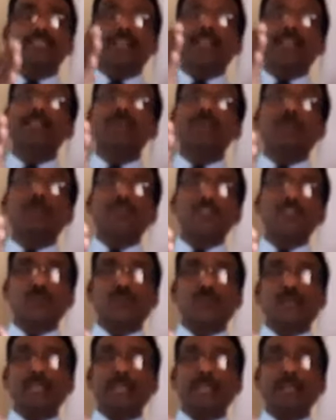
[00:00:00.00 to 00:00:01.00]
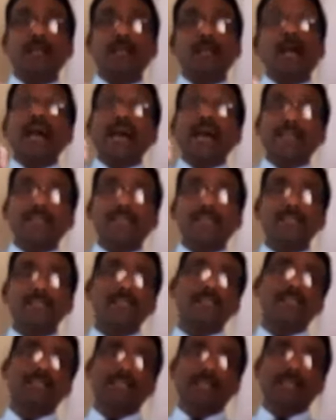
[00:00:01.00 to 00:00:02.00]
individually and in
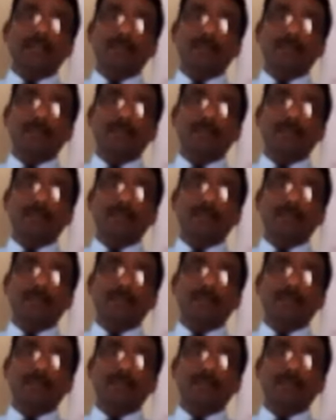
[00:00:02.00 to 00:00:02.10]
detail.